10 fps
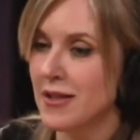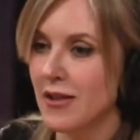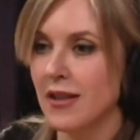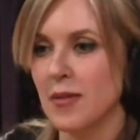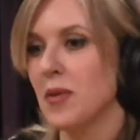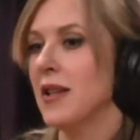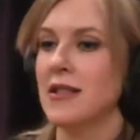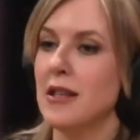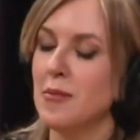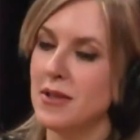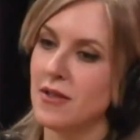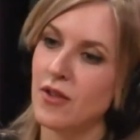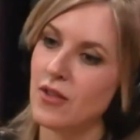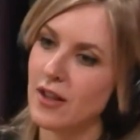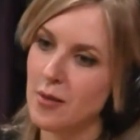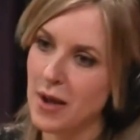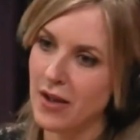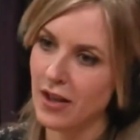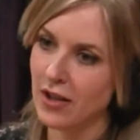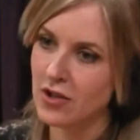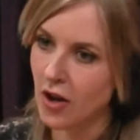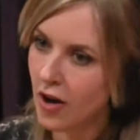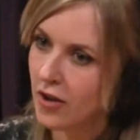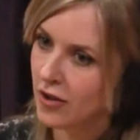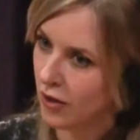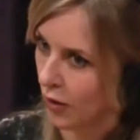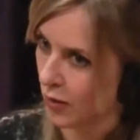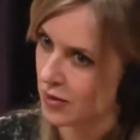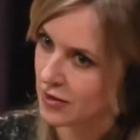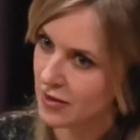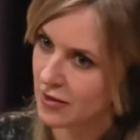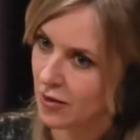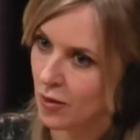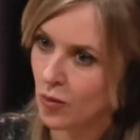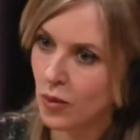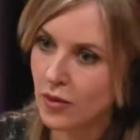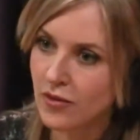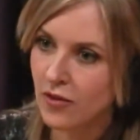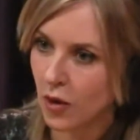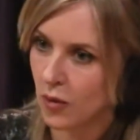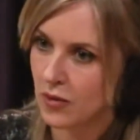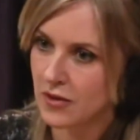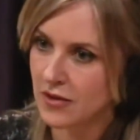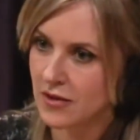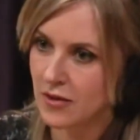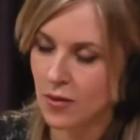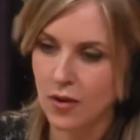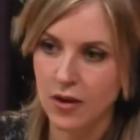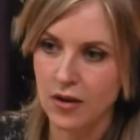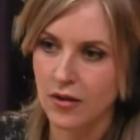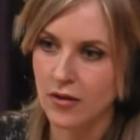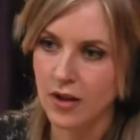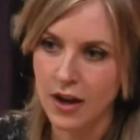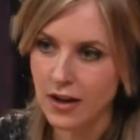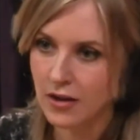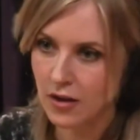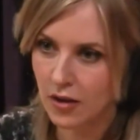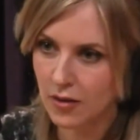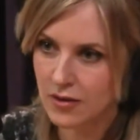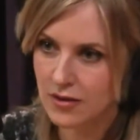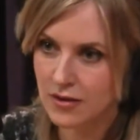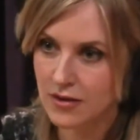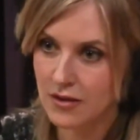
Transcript: You can explain demons if you think about like dog ghosts or wolf ghosts or lion ghosts.